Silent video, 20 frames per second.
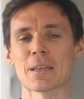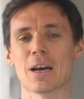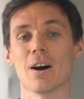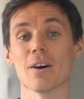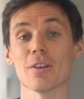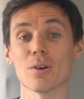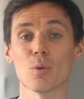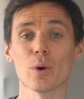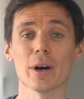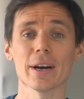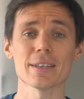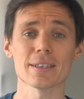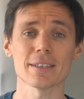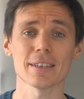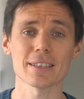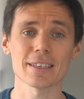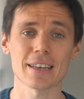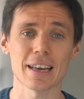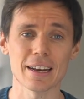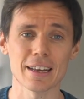Otherwise,
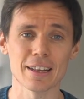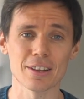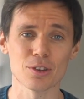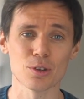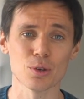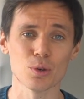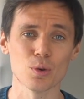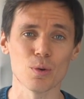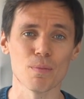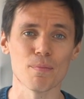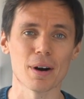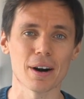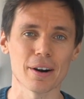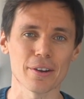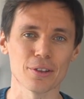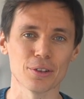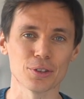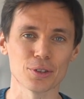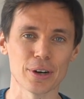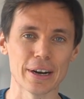let's get into
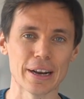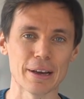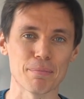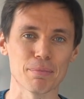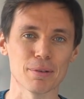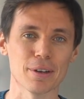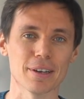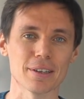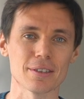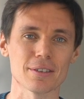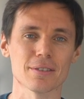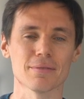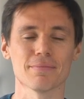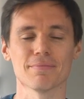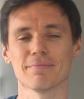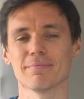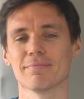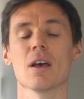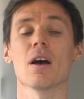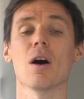marathon training plans.
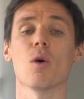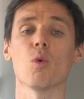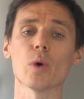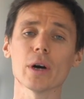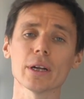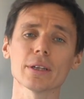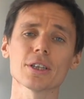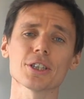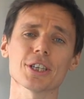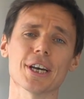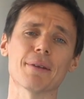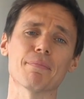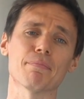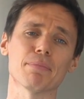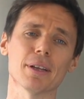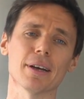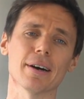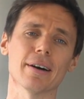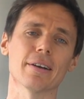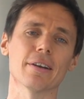A well-designed
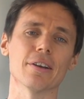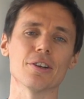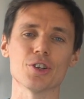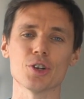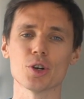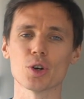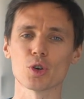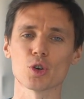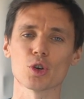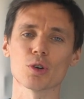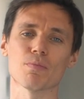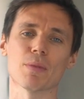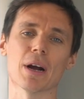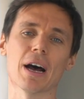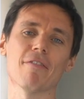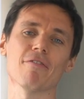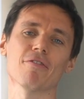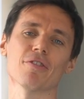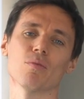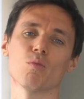plan is your
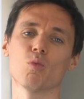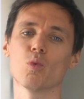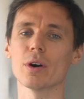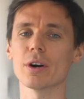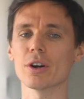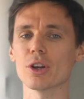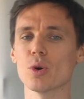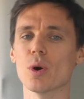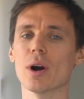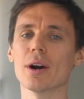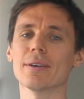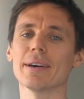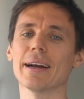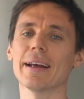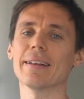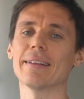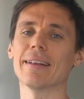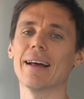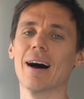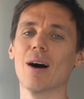roadmap from where you are
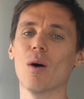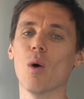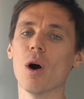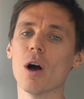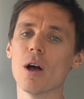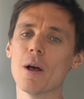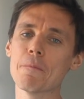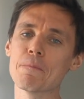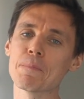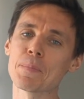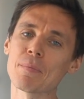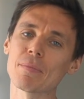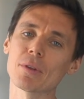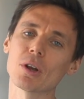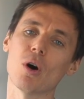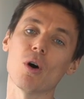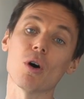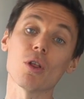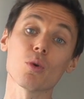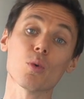right now,
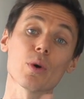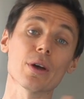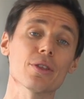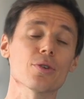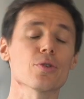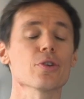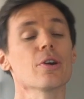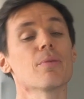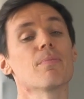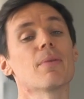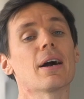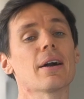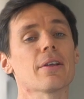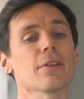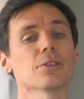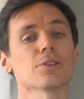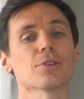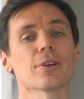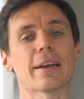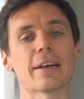all the way through your
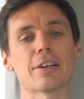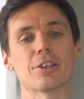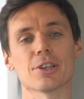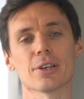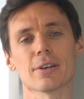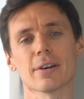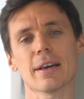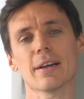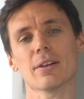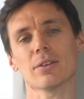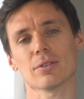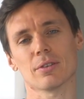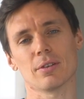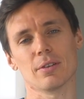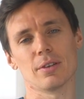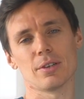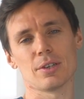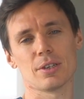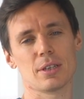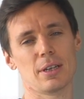marathon training journey to
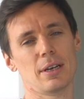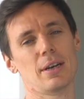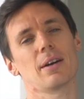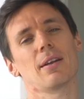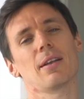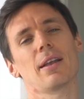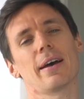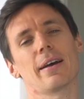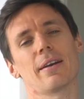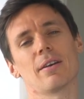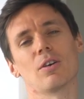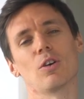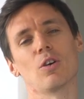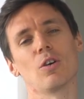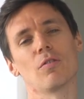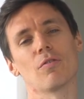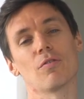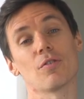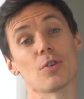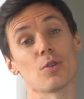the start line
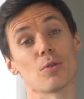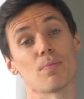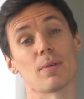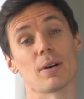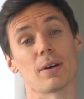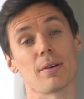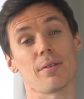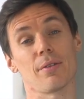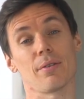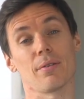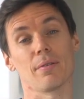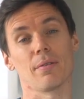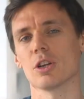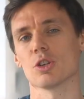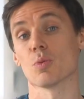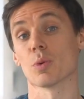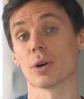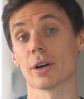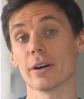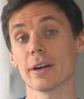of your marathon.
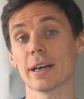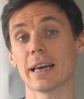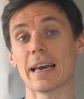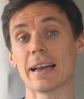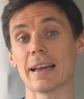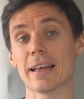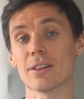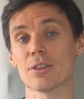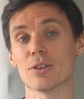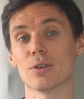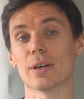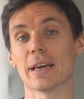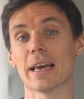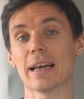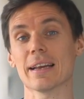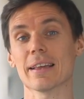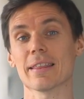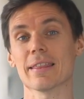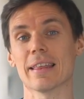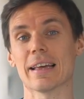So we're going to get into
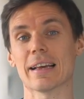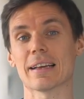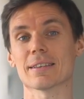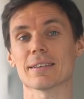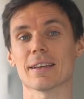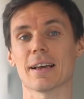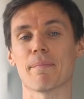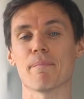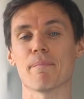getting things like